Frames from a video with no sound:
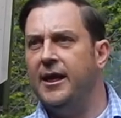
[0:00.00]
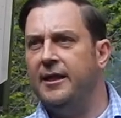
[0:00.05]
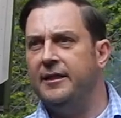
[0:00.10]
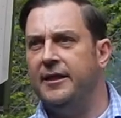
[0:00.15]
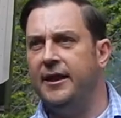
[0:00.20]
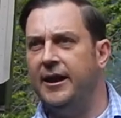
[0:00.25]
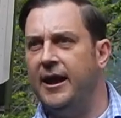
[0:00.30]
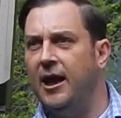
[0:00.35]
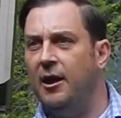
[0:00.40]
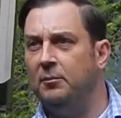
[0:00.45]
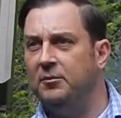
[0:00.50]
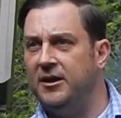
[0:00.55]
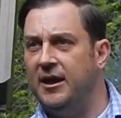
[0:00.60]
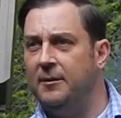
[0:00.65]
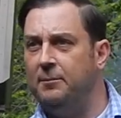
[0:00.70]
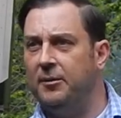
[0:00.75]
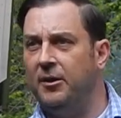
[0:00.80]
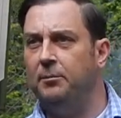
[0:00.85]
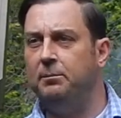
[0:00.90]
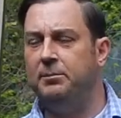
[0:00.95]
that helped
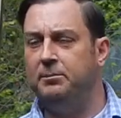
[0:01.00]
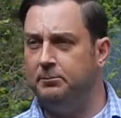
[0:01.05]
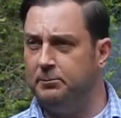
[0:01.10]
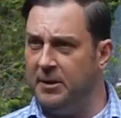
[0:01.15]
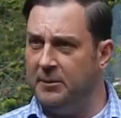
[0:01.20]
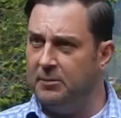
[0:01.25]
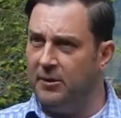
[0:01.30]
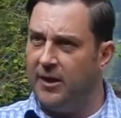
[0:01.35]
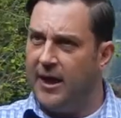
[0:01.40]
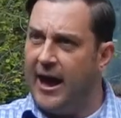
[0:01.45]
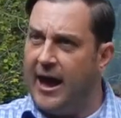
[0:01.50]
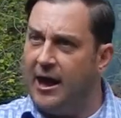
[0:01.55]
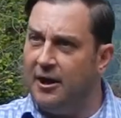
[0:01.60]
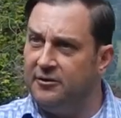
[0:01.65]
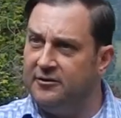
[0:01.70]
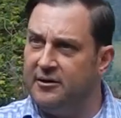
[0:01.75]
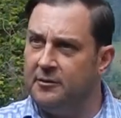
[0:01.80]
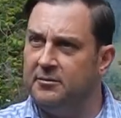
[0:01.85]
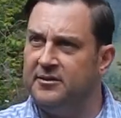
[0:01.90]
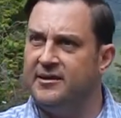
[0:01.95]
people
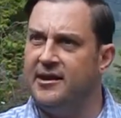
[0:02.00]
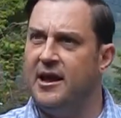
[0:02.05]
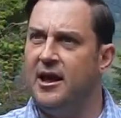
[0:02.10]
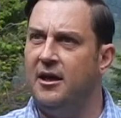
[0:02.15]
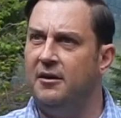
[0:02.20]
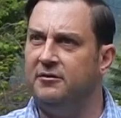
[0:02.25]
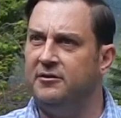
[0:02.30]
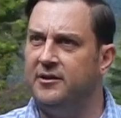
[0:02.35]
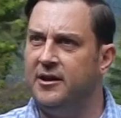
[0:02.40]
house themselves,